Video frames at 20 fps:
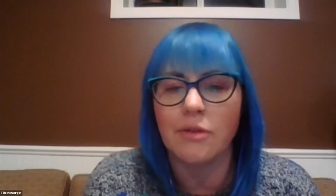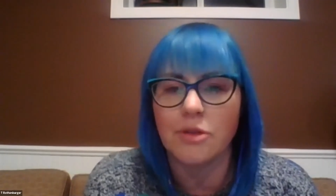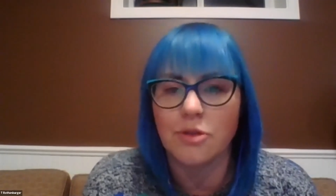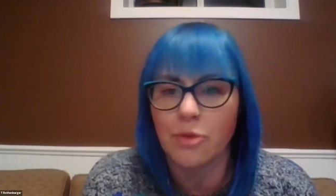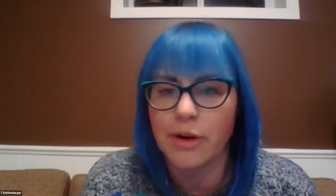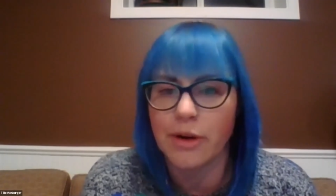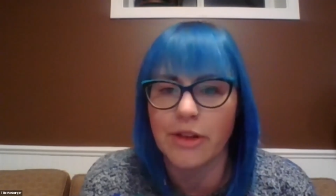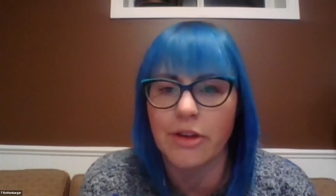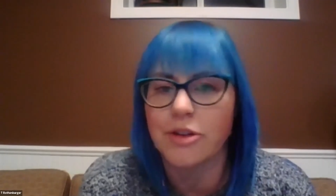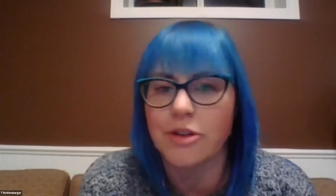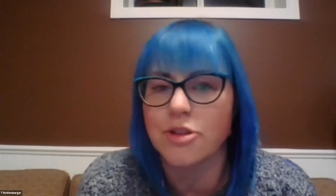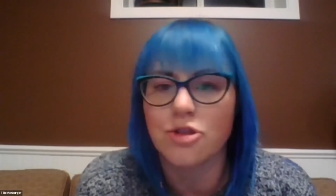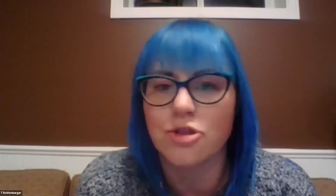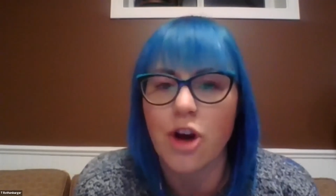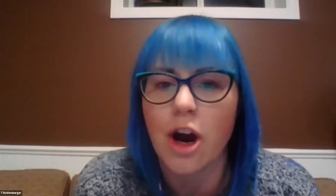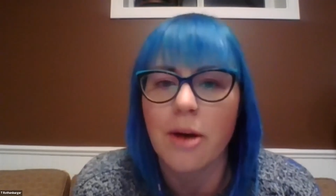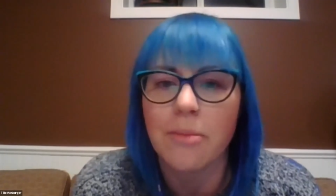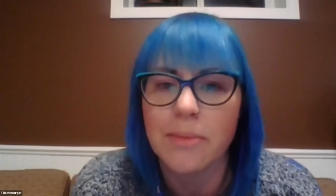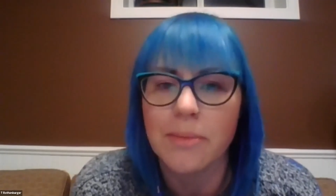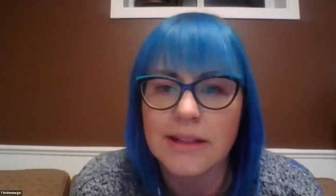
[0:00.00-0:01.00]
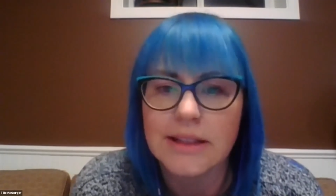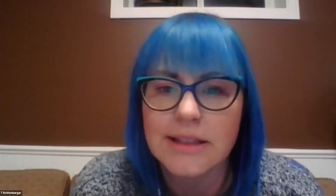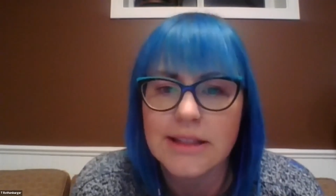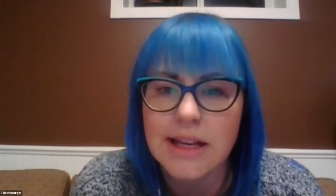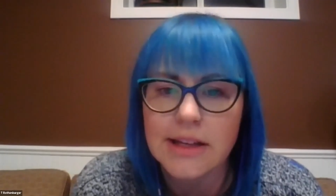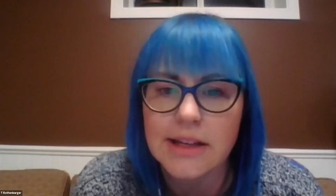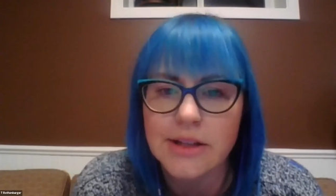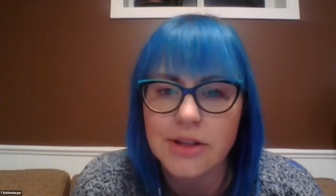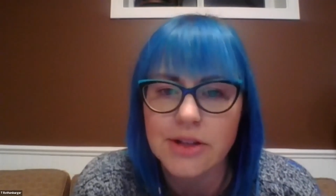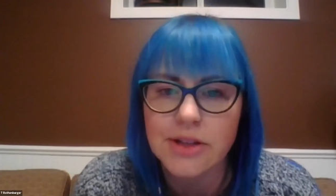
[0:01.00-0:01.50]
like, where there's drop-in
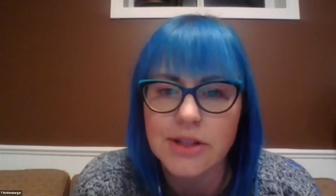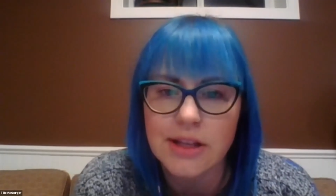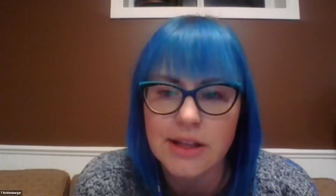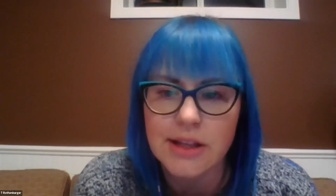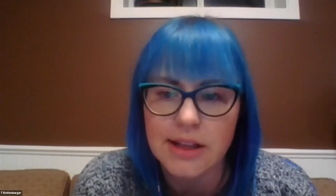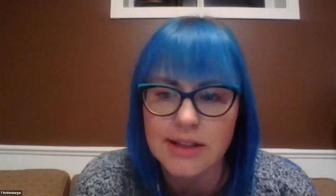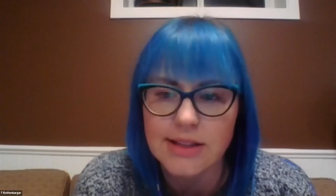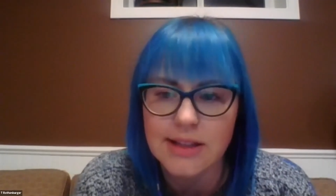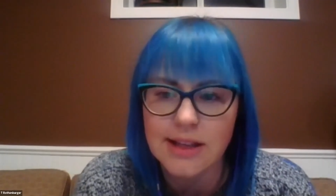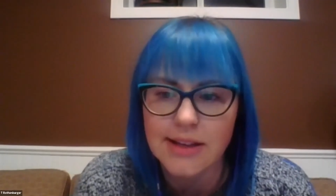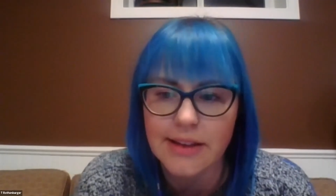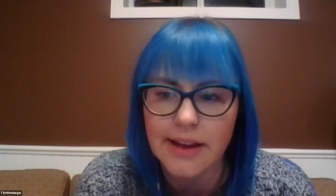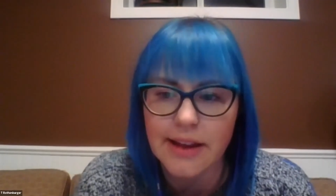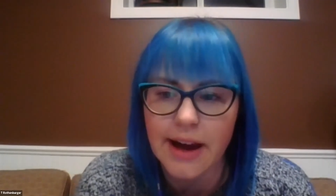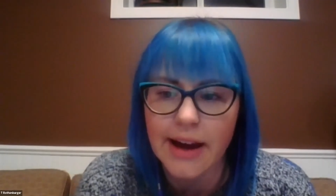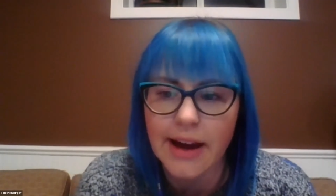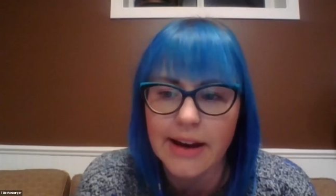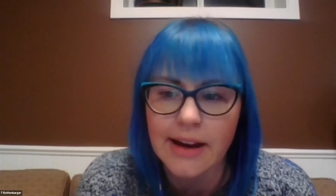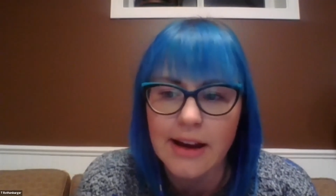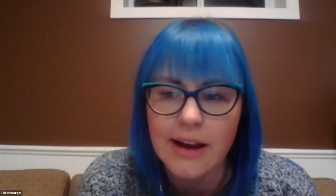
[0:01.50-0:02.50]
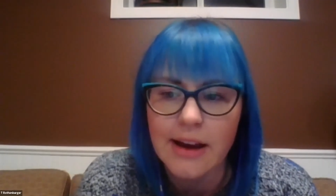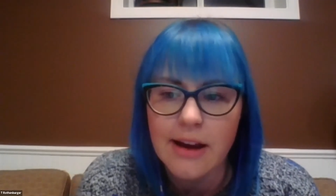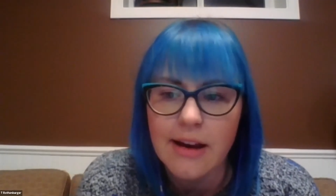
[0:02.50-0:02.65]
centers and things like that.